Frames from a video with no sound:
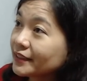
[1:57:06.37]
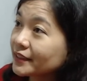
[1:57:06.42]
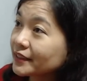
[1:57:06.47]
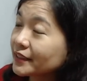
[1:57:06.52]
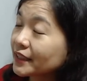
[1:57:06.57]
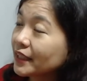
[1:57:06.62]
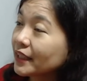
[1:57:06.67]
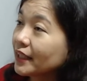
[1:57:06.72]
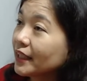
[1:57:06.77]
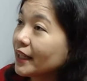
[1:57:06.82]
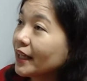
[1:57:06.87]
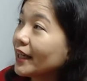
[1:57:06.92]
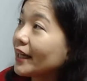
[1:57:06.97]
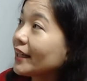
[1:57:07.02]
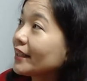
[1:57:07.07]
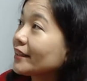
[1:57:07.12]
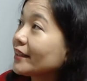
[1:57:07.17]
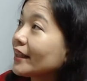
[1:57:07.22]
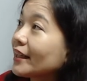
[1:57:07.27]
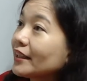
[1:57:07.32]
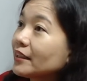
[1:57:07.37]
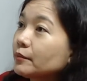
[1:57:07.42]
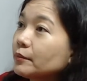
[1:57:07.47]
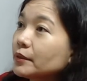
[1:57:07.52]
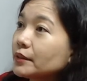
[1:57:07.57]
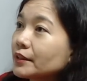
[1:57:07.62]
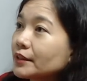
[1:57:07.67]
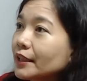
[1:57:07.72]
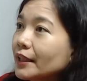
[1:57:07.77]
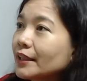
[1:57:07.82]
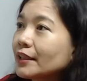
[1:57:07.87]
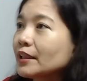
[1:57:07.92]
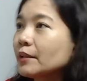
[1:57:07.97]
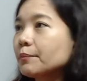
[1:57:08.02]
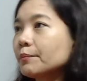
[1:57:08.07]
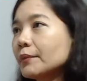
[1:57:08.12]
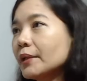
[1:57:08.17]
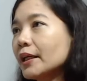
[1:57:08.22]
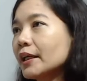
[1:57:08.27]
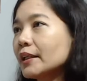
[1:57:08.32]
Wow. And the animals end
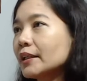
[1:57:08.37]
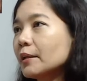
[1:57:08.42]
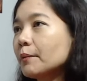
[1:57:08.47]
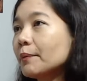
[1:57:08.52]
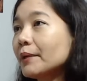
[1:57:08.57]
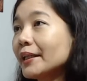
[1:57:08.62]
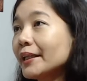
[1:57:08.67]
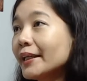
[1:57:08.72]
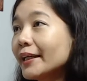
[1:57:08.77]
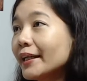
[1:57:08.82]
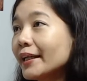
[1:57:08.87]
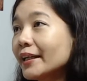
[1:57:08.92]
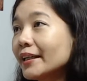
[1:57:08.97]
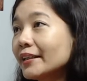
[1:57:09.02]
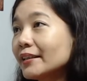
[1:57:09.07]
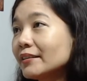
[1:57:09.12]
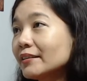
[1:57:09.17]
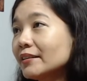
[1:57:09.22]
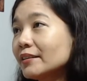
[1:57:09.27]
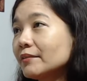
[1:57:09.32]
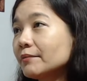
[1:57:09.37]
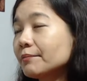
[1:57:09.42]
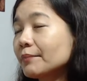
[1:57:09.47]
up na nabalian